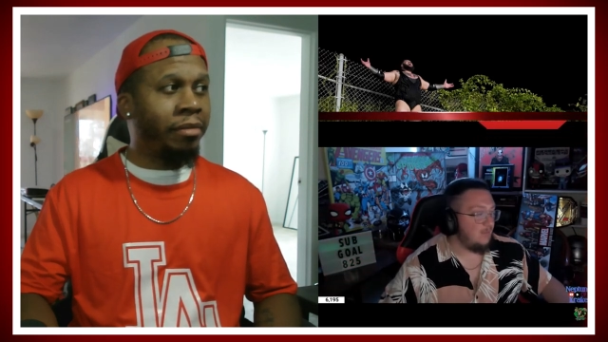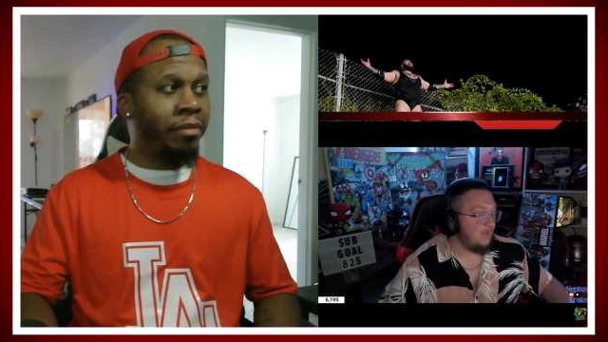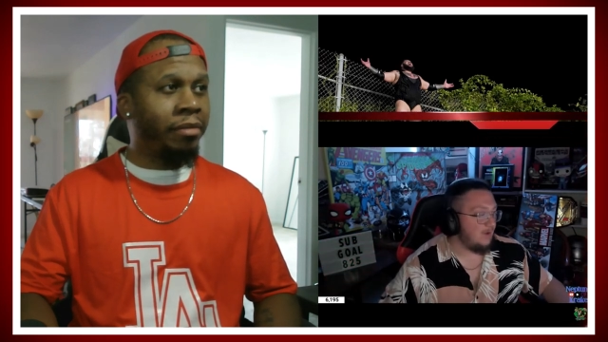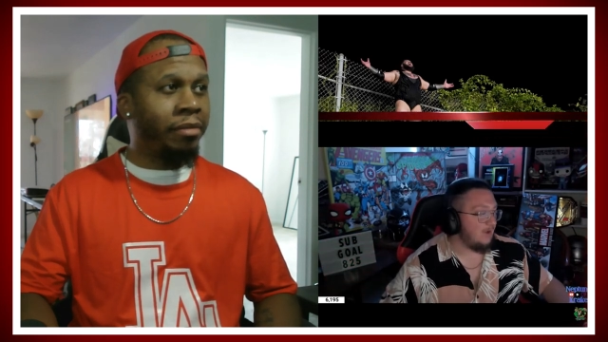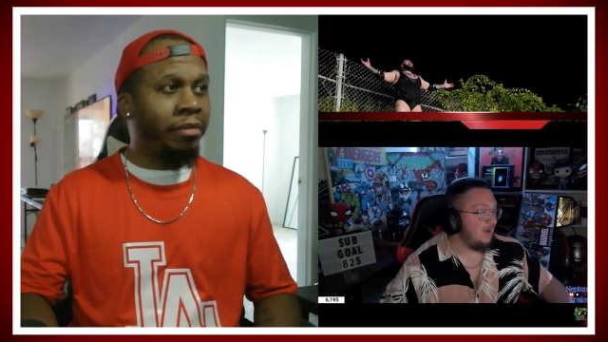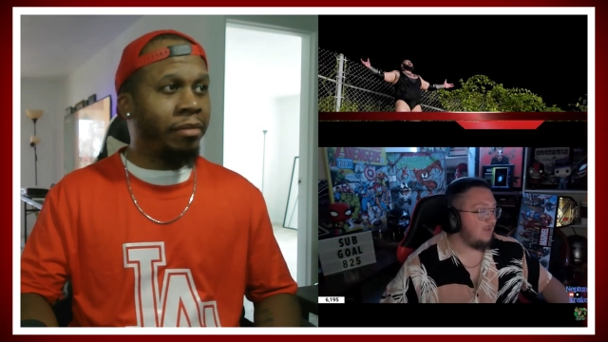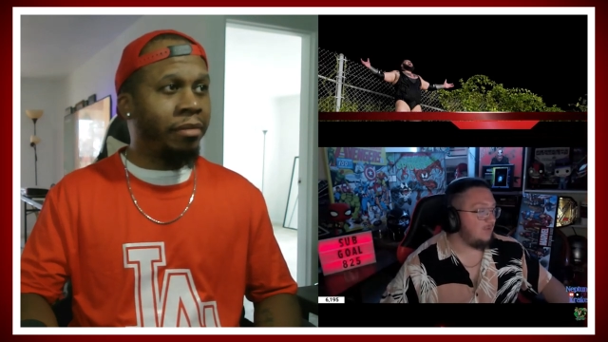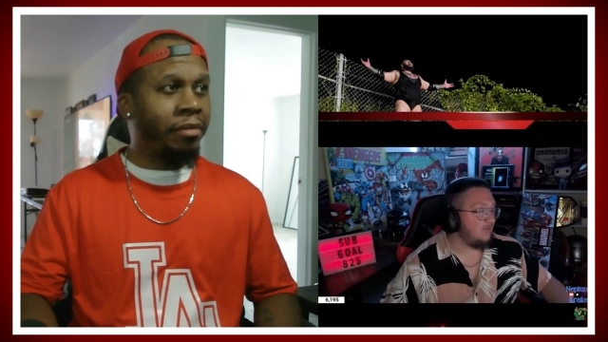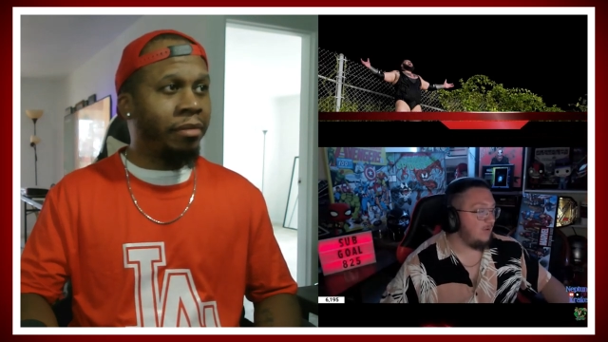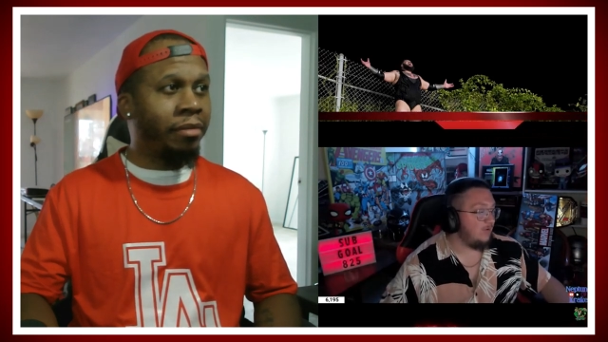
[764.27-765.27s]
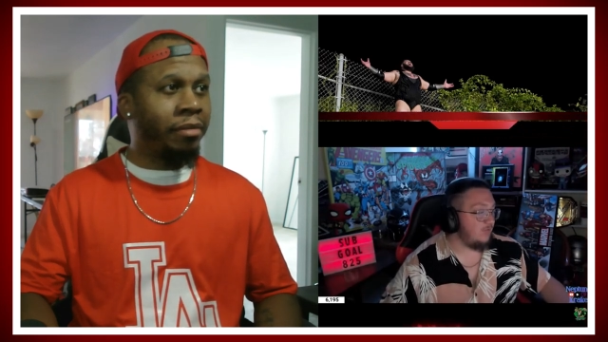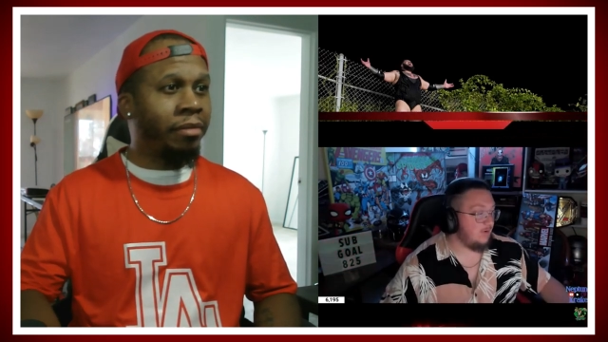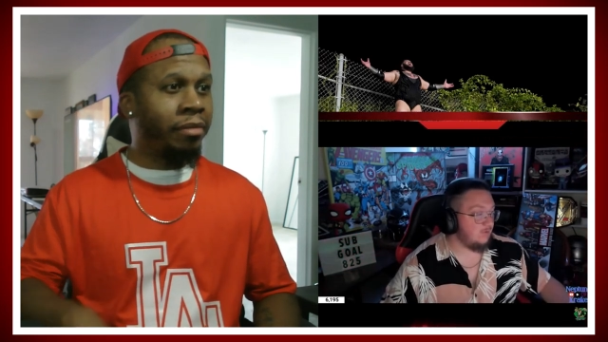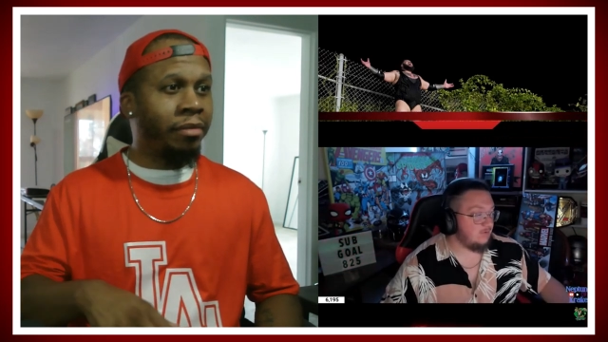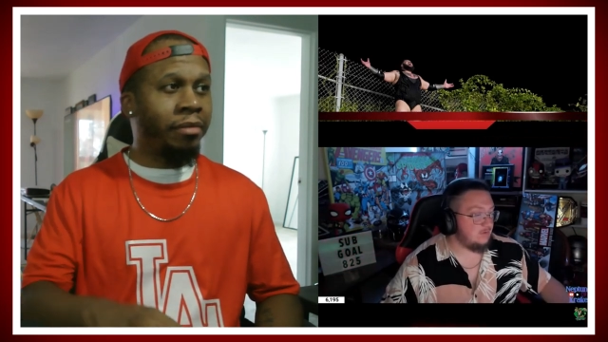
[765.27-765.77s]
Speaker 1: Oh my god, they're both
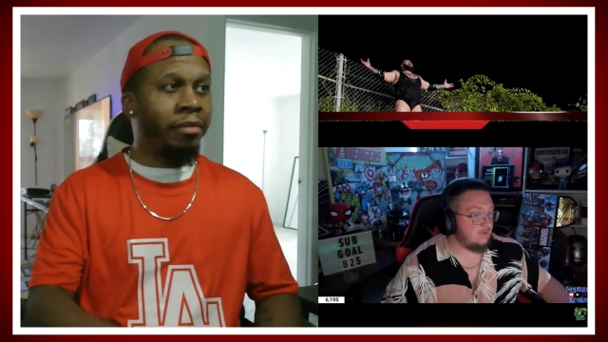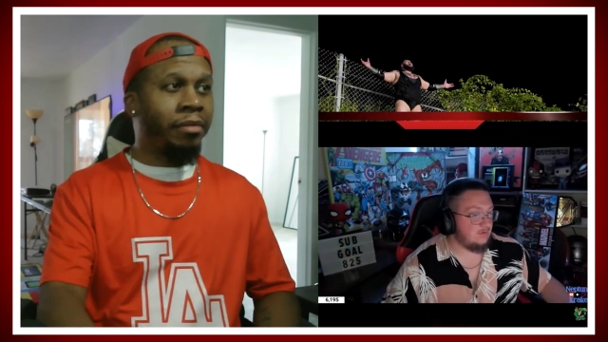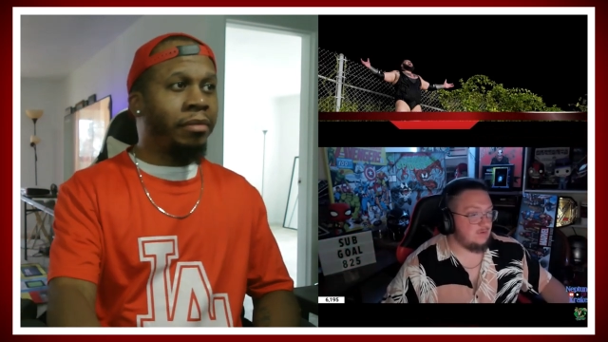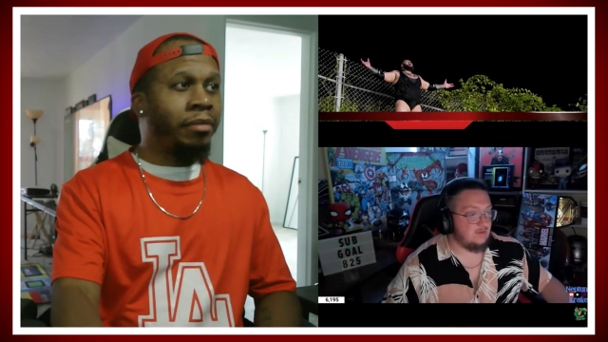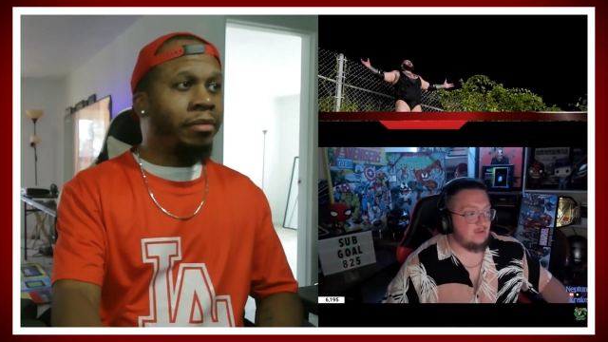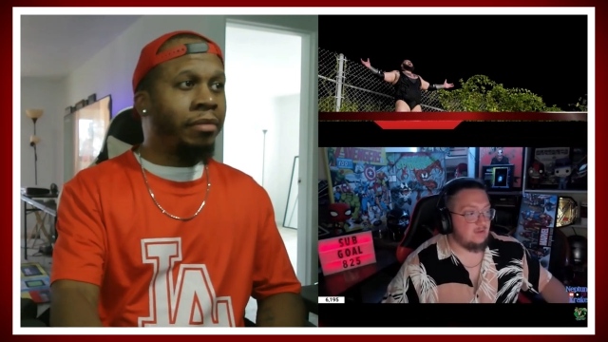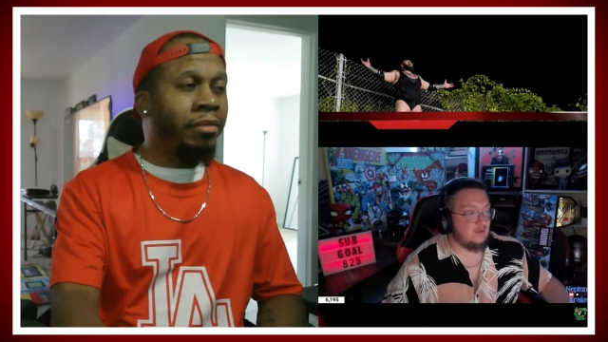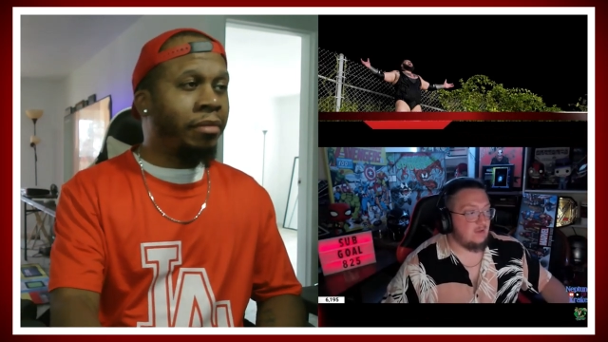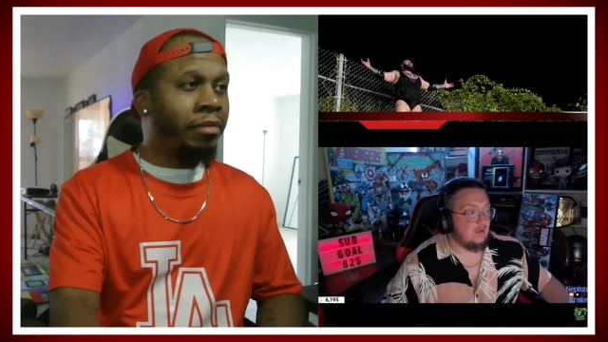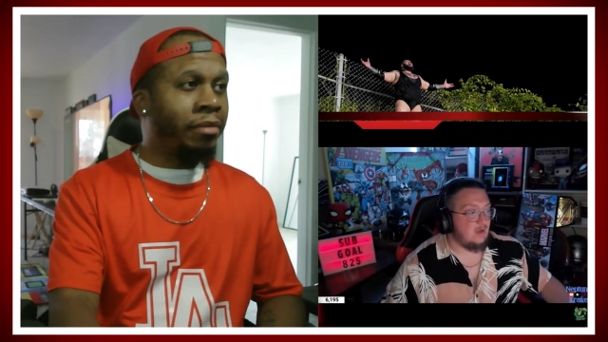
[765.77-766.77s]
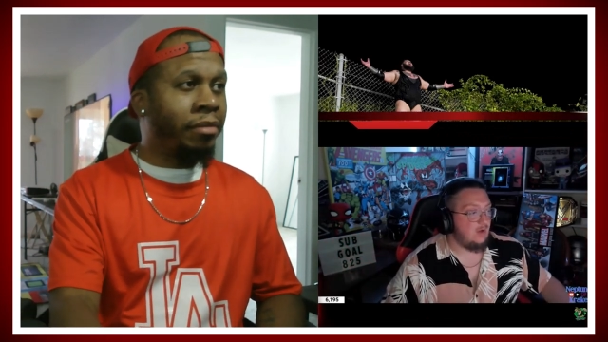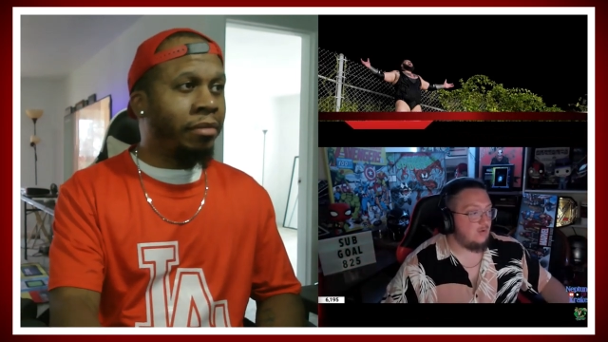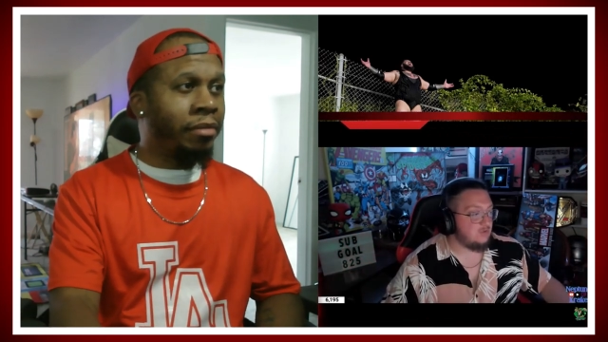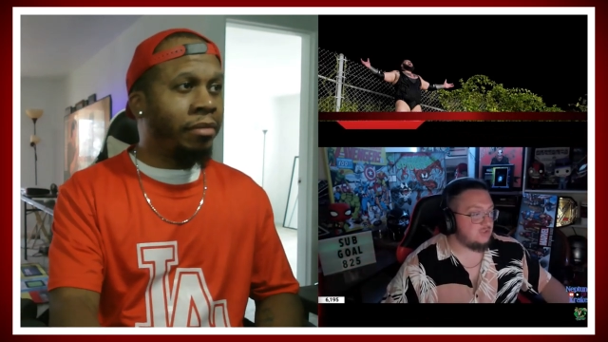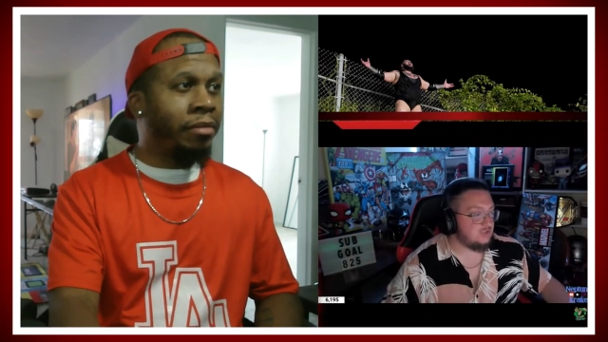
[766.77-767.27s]
hurt.
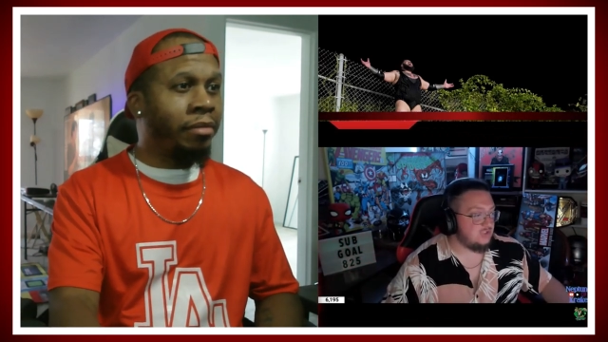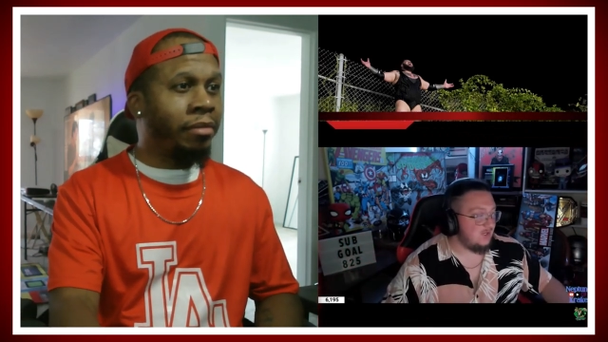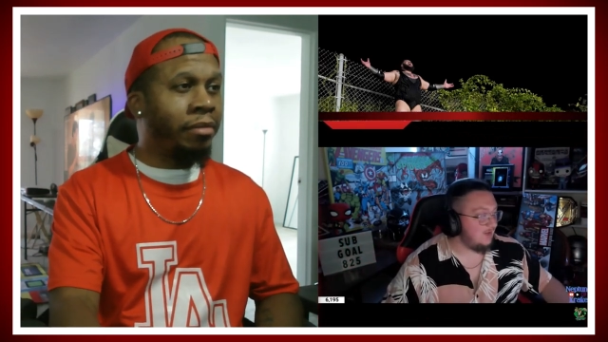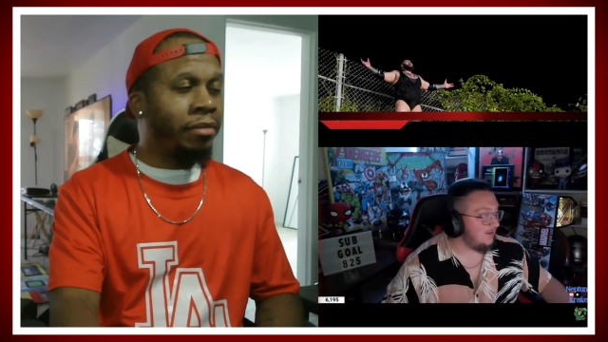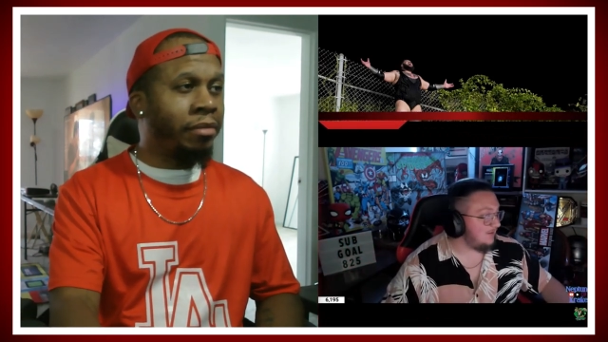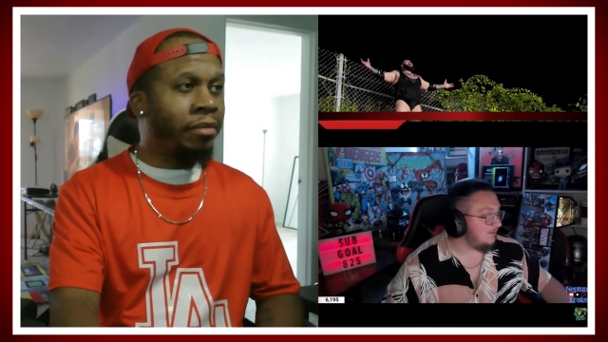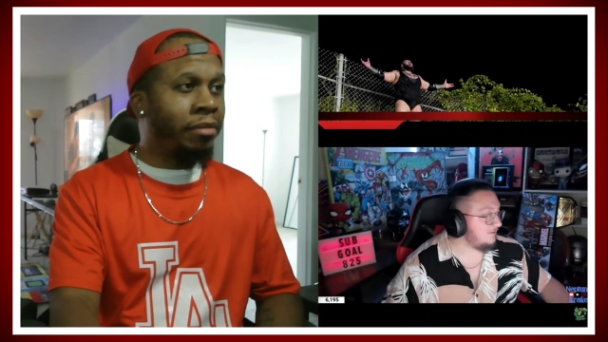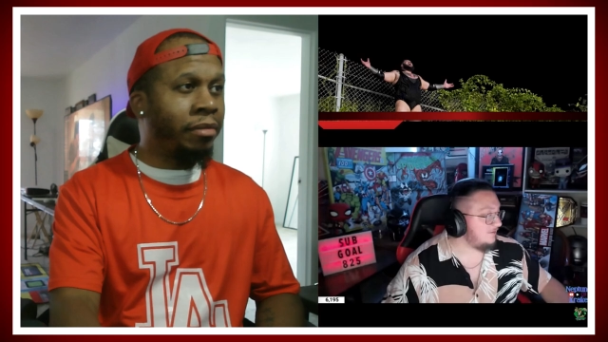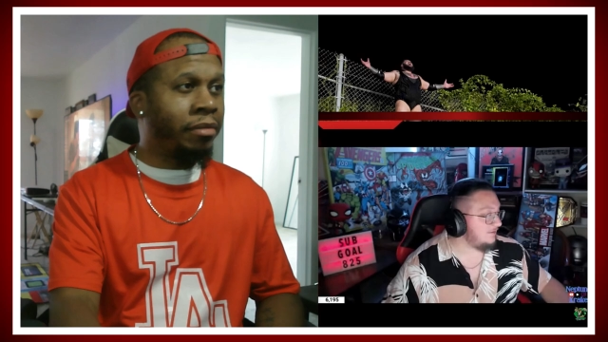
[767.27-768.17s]
Holy shit.